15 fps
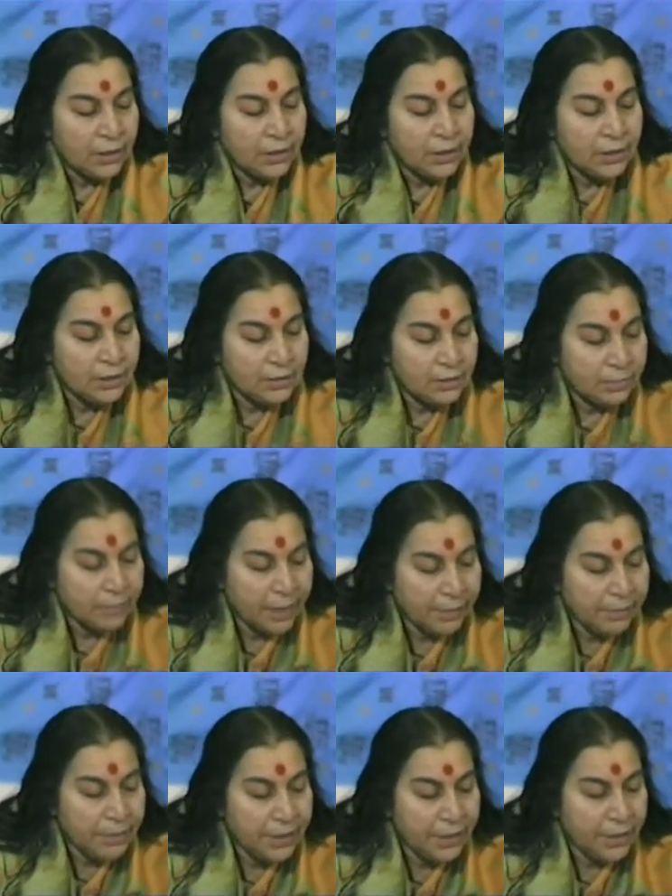this
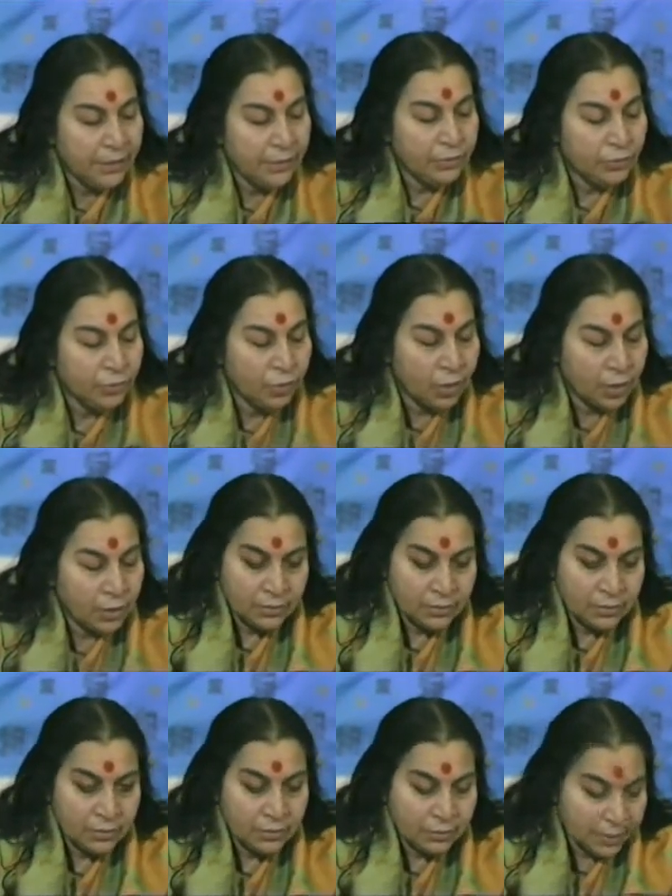my being to God.
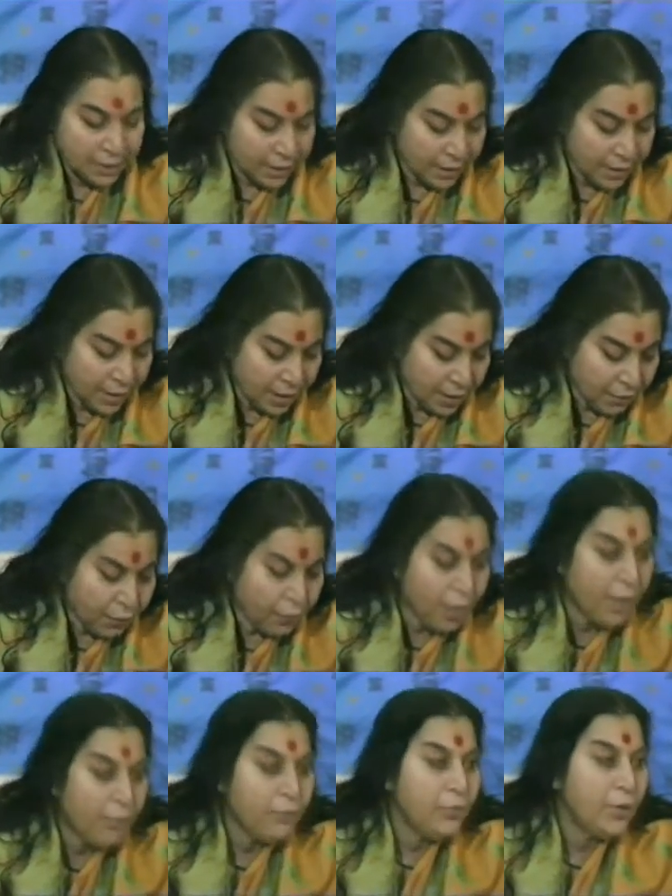Secondly, if
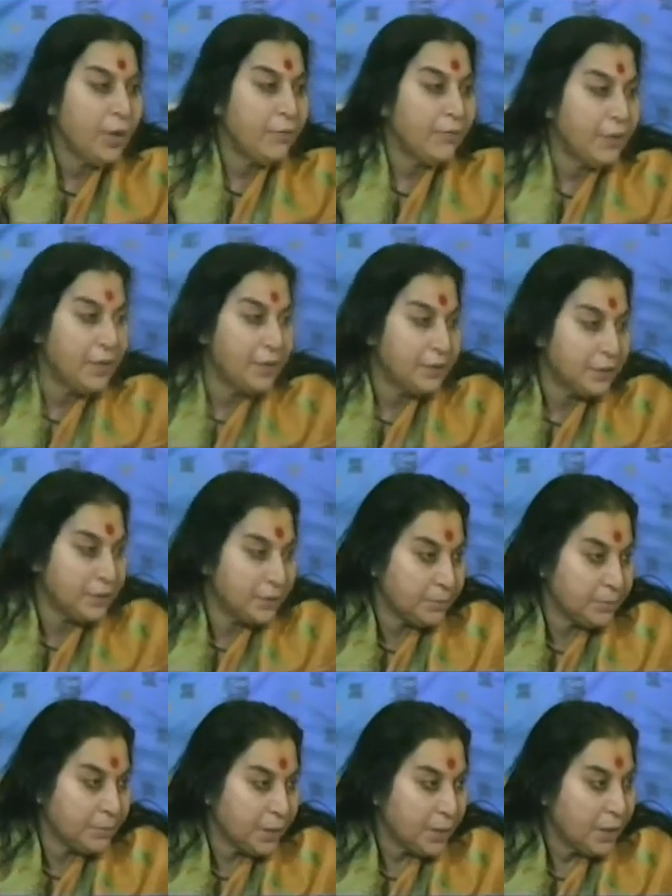you have to have
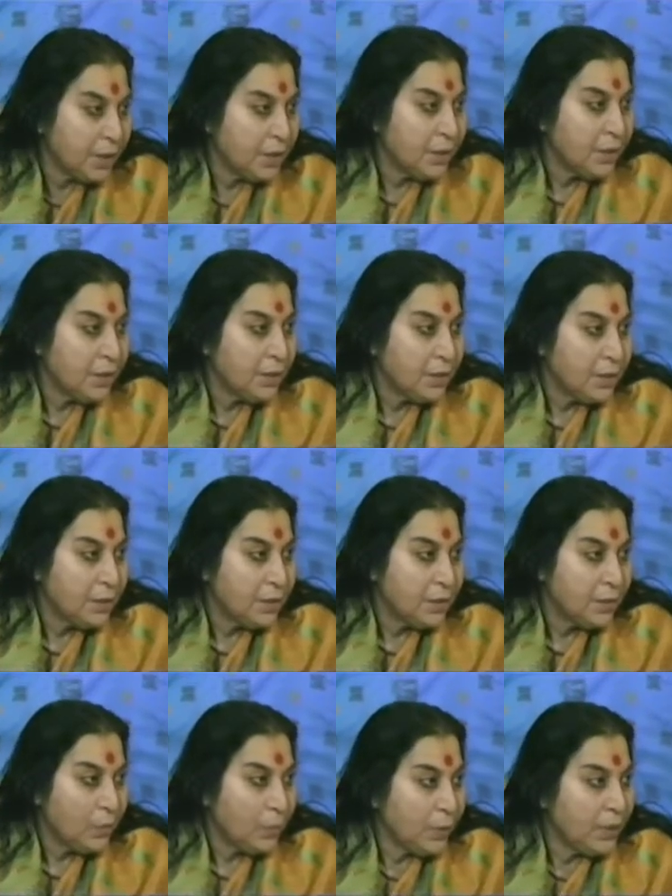relationship
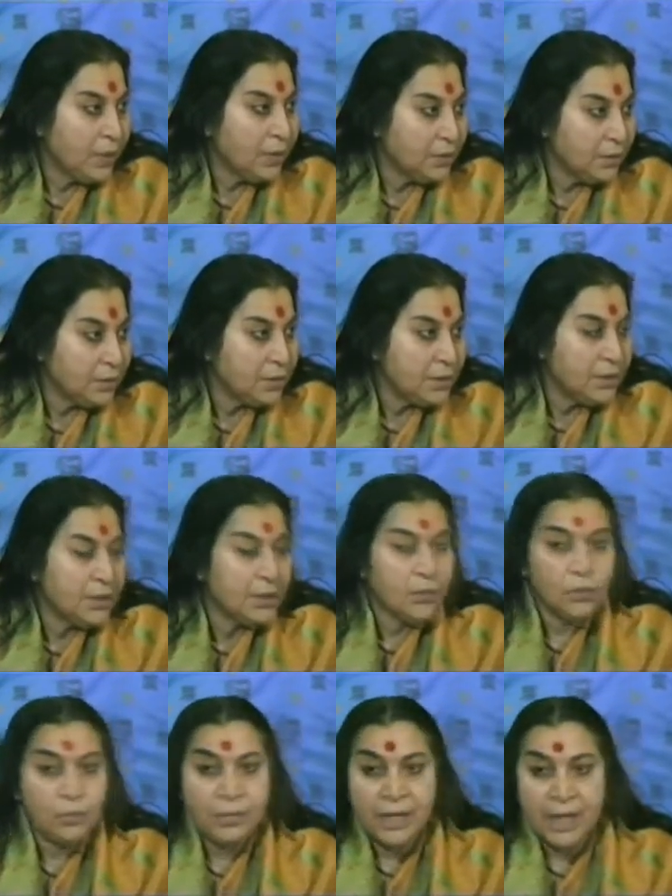with others, it
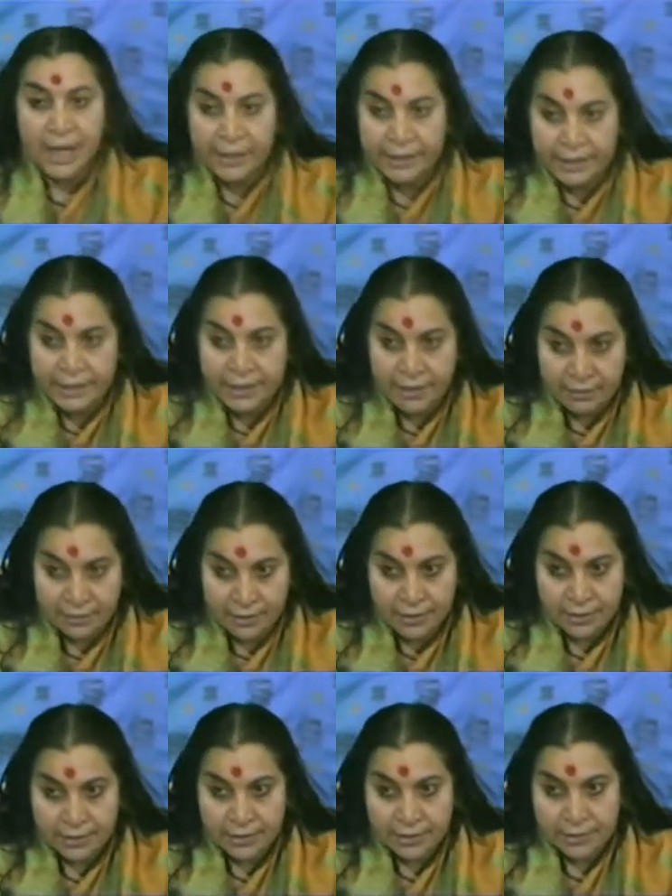has to be ideal
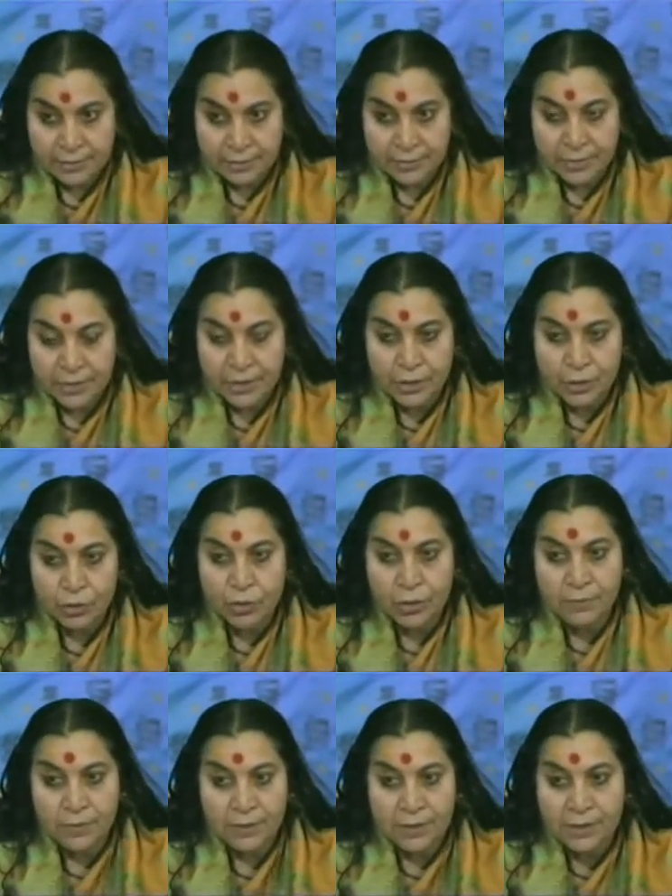relationship.
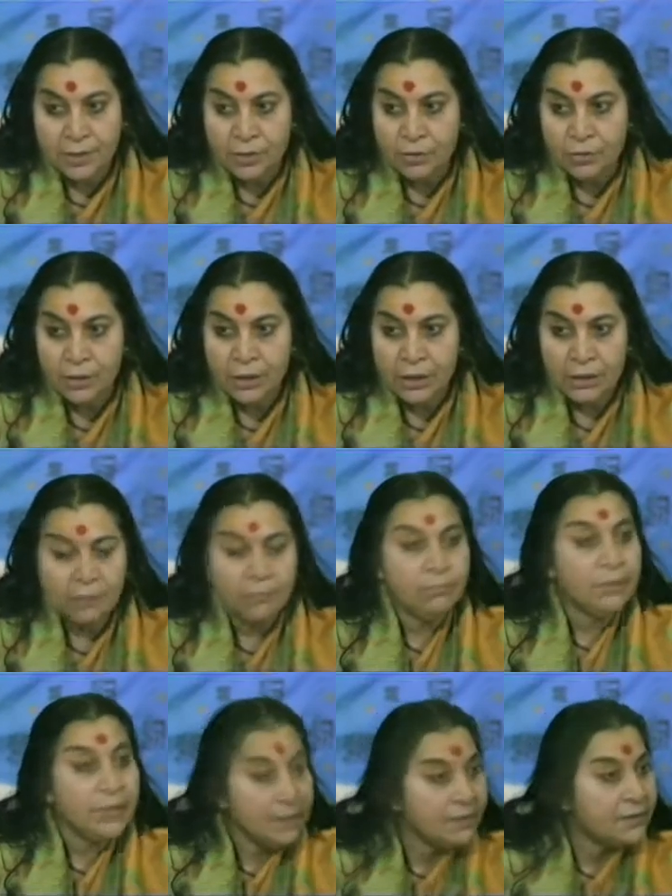Sahajogi with Sahajogi
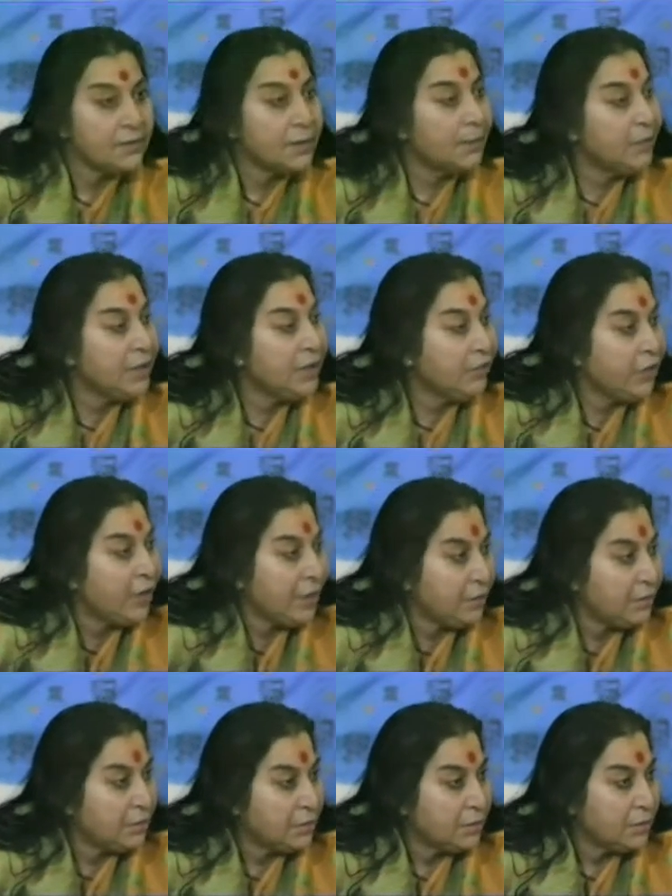means something
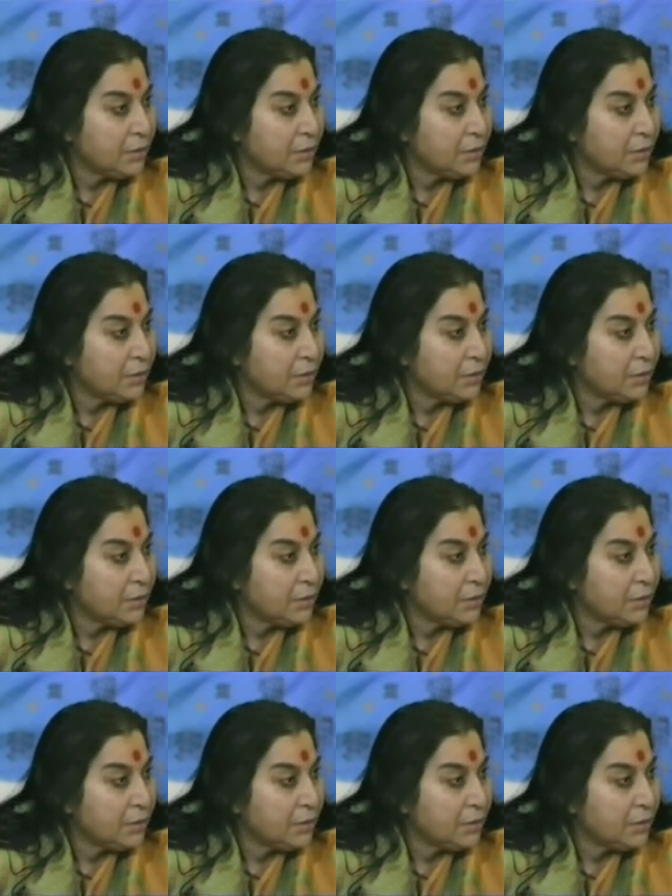great.